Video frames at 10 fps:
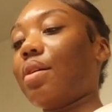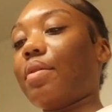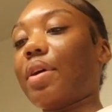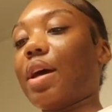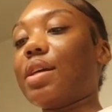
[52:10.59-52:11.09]

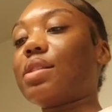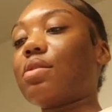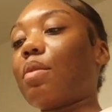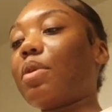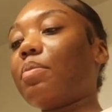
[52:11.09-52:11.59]
Okay,
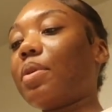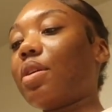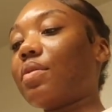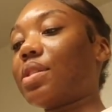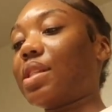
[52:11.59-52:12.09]
so I'm gonna put it
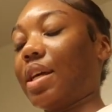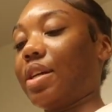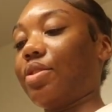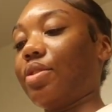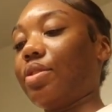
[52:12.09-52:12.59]
on
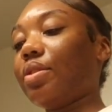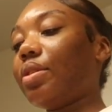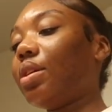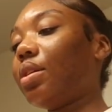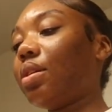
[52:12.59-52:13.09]

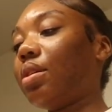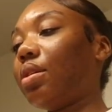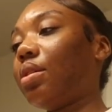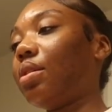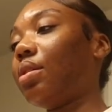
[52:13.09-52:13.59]
standard.
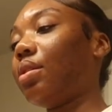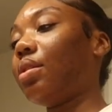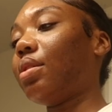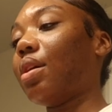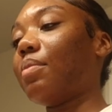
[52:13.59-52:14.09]

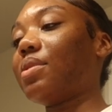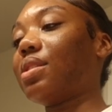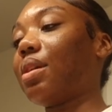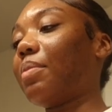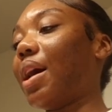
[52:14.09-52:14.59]

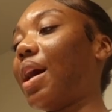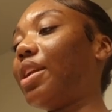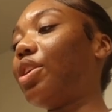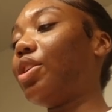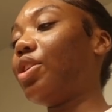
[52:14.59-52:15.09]
I'm
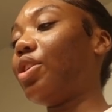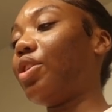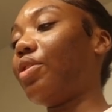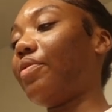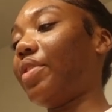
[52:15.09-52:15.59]
kind of
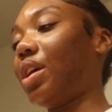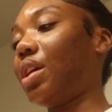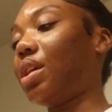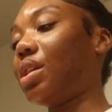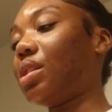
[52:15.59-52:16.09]

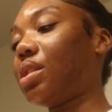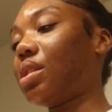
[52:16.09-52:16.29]
nervous.